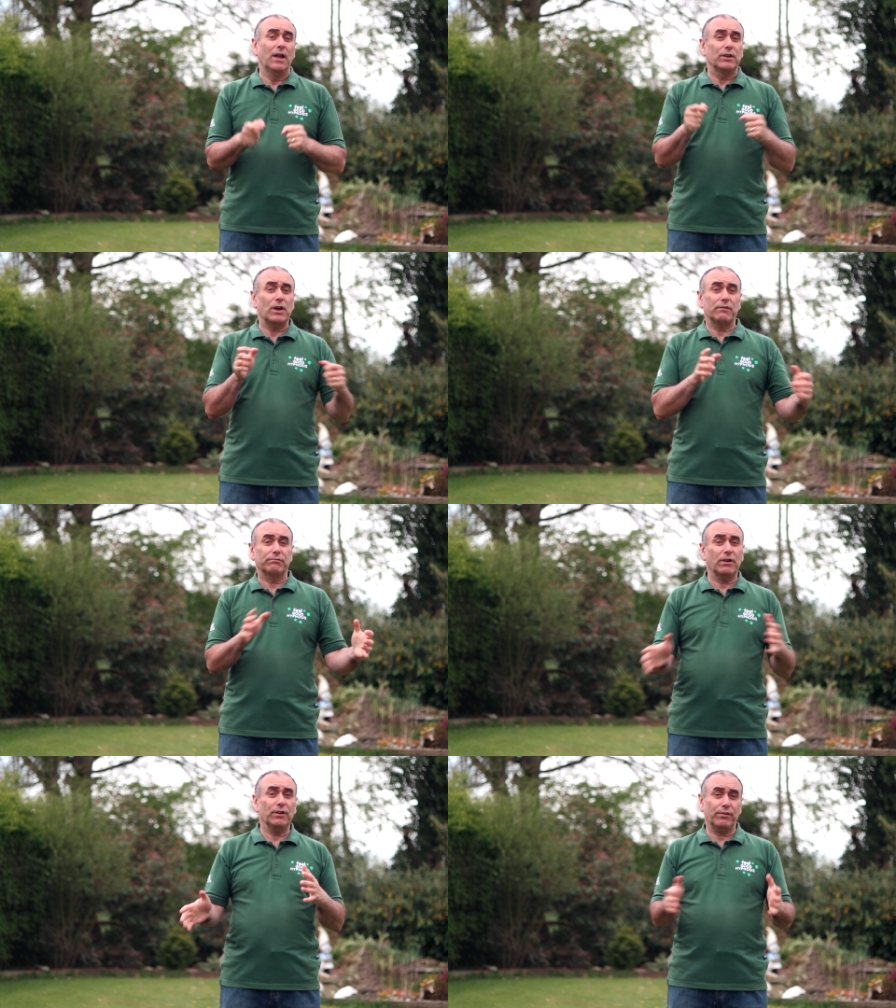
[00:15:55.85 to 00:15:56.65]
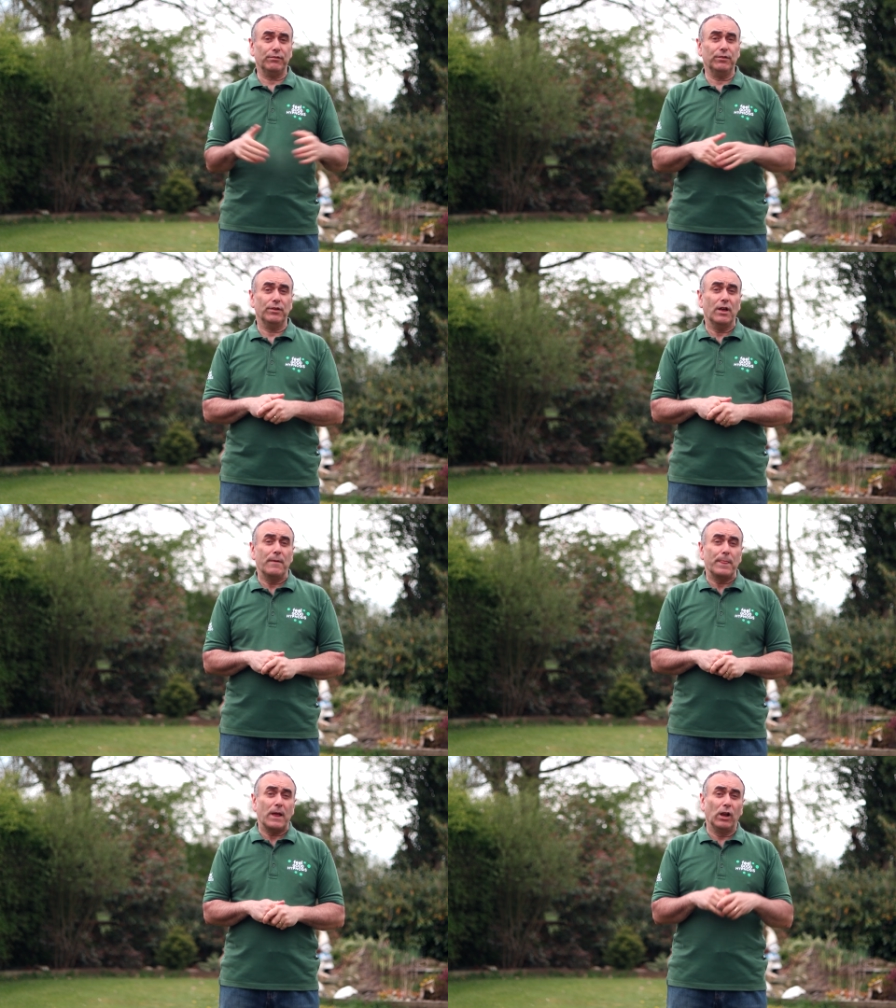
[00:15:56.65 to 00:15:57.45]
Now, I've run through
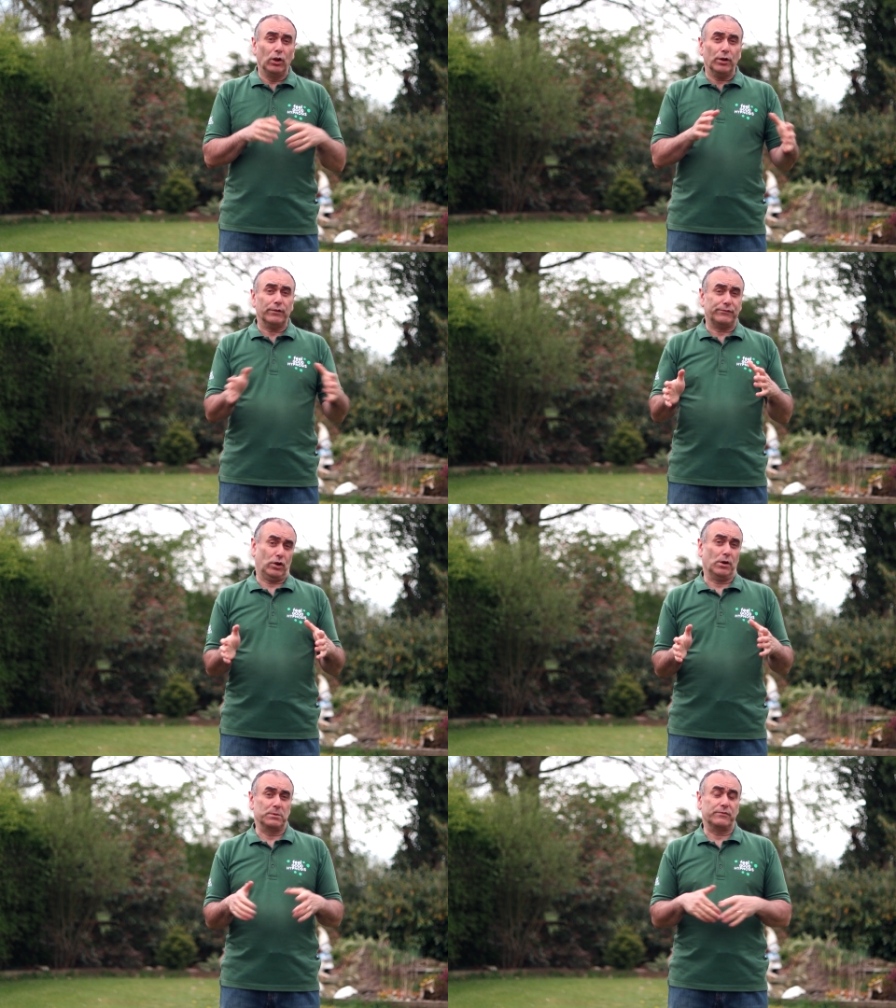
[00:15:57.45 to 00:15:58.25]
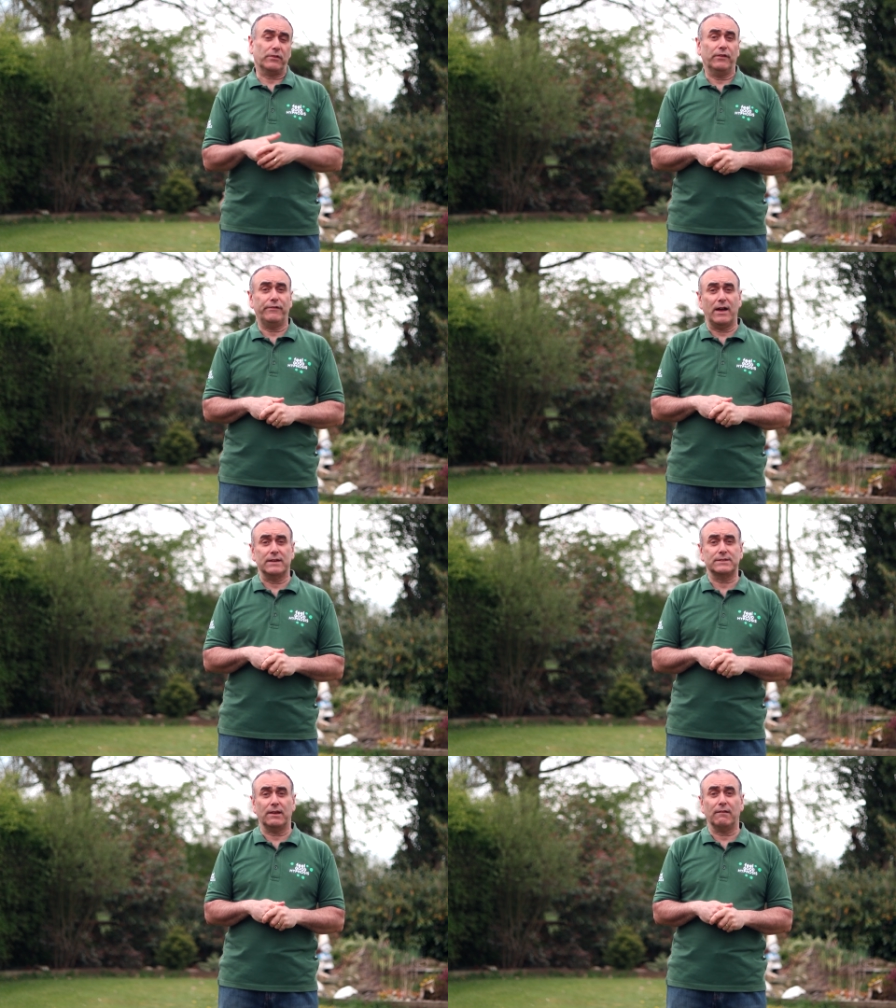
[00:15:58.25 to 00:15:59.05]
a lot of terms very
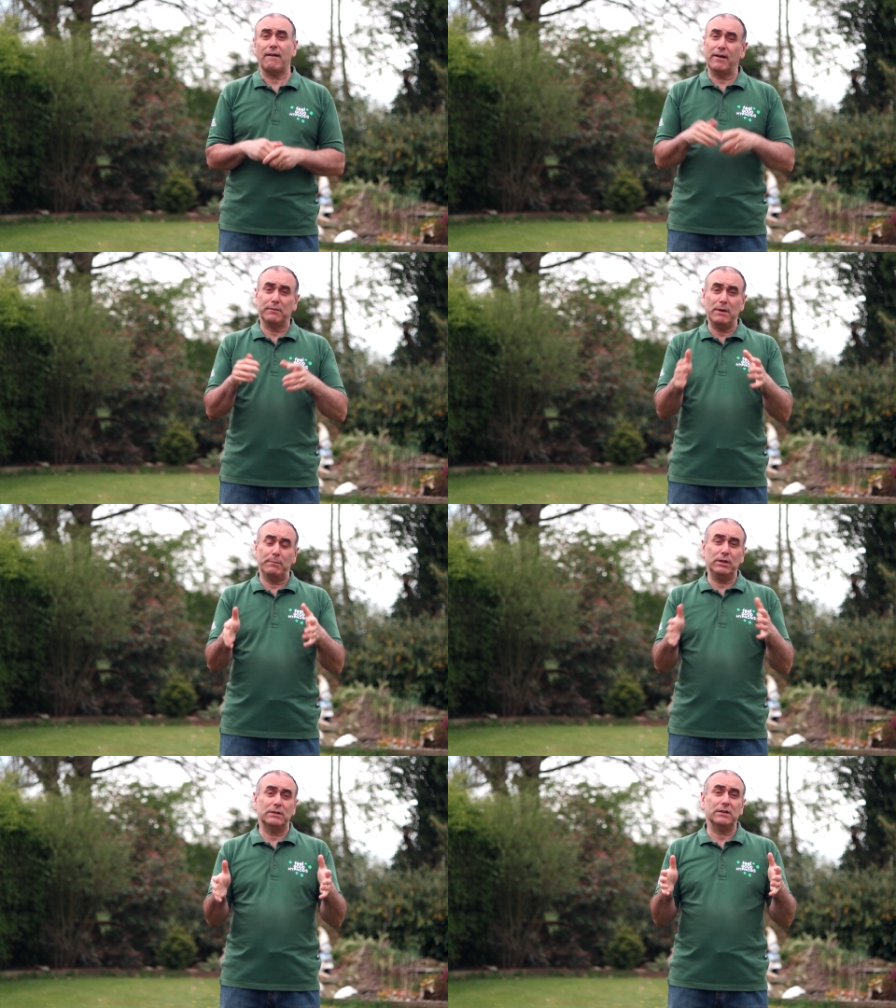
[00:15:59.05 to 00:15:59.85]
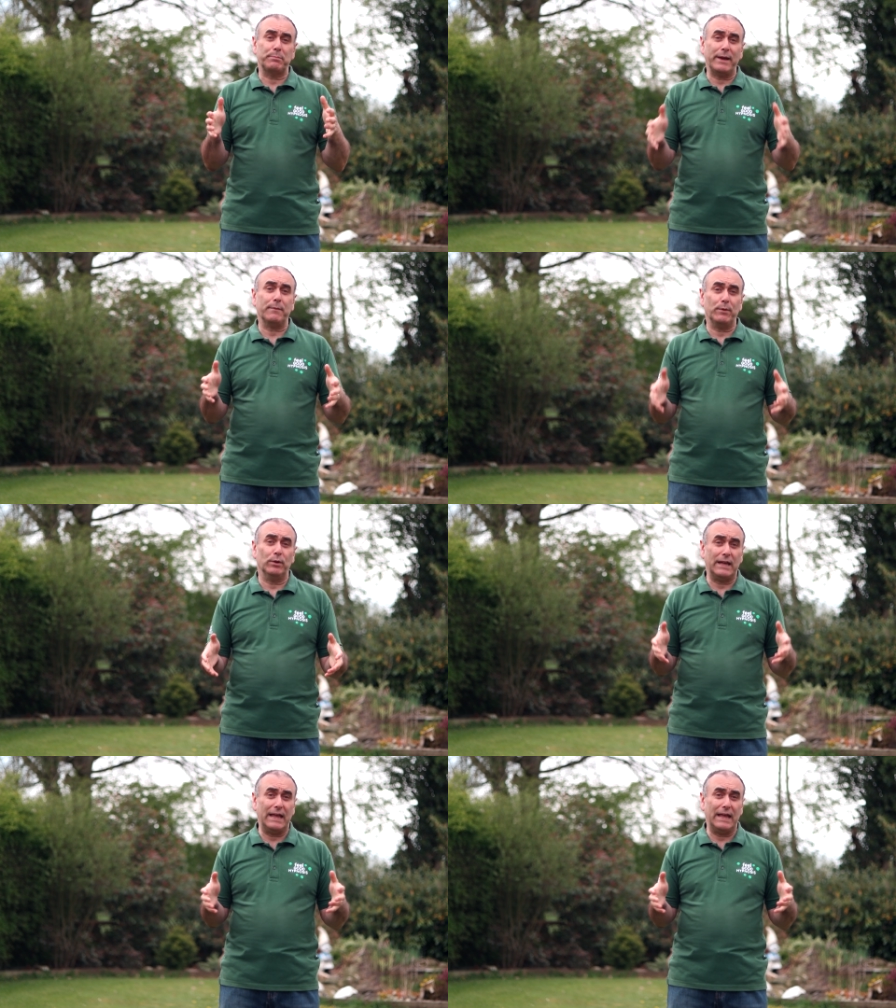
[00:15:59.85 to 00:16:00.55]
fast there, and maybe you didn't pick up on